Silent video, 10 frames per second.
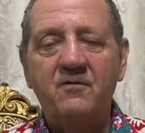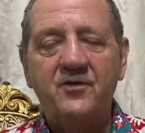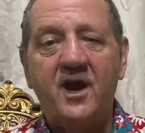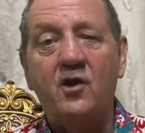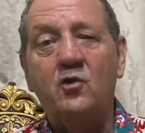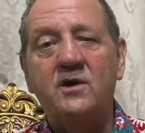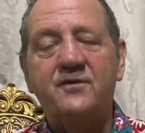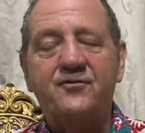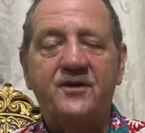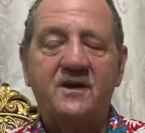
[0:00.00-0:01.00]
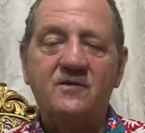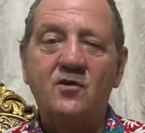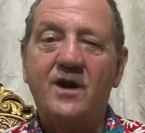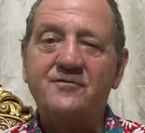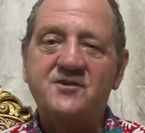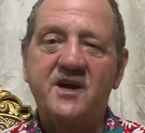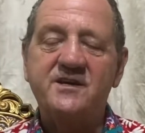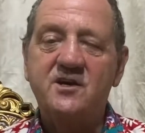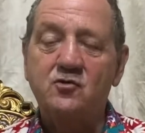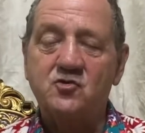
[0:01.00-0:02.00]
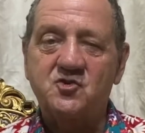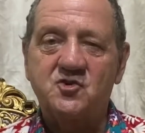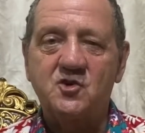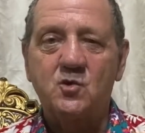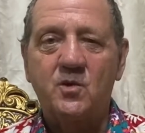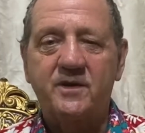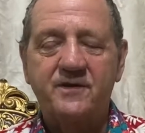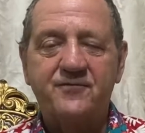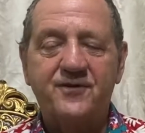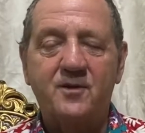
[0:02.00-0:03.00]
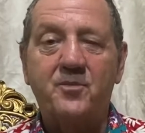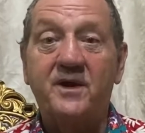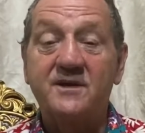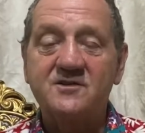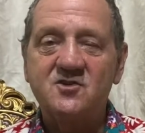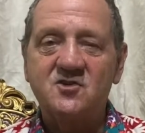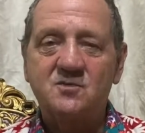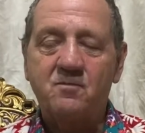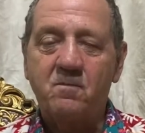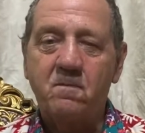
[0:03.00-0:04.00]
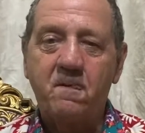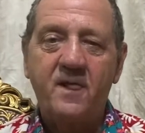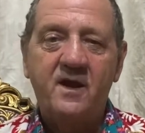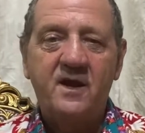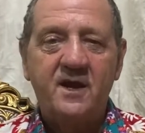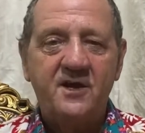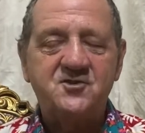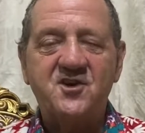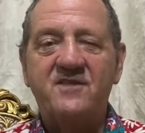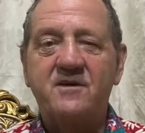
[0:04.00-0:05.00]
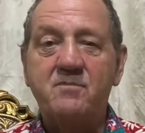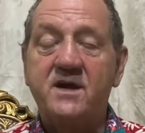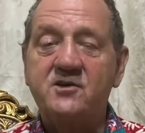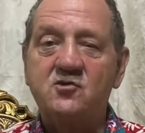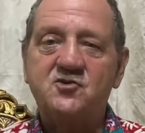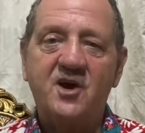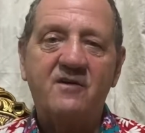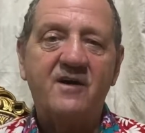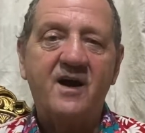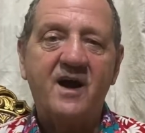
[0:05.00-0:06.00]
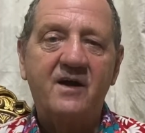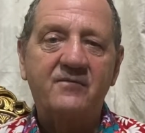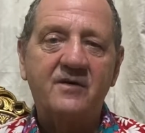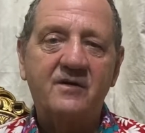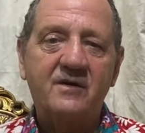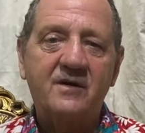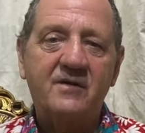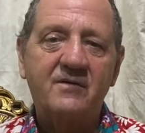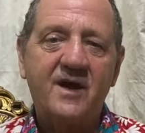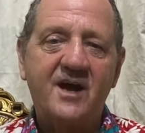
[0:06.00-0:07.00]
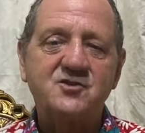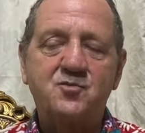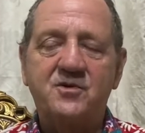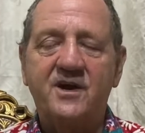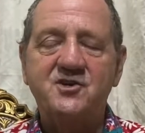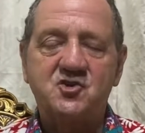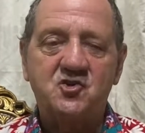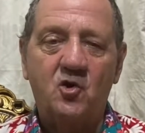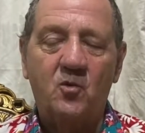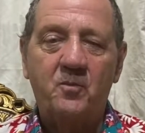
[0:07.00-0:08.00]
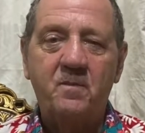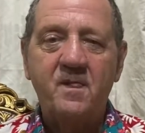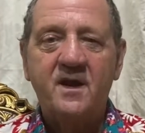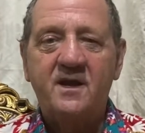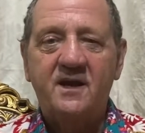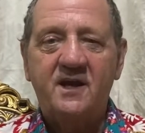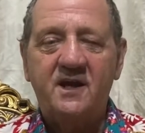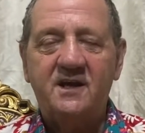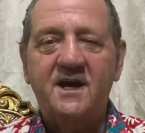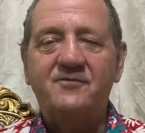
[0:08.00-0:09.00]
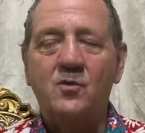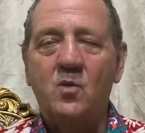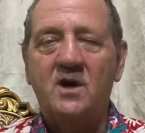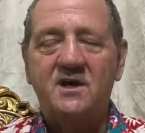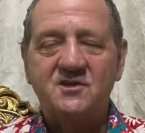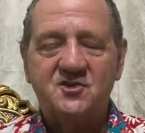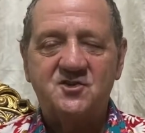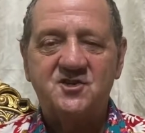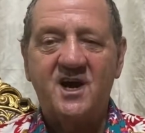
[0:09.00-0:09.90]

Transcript: The only thing you have to get used to in the Philippines is that the menus are aspirational. In other words,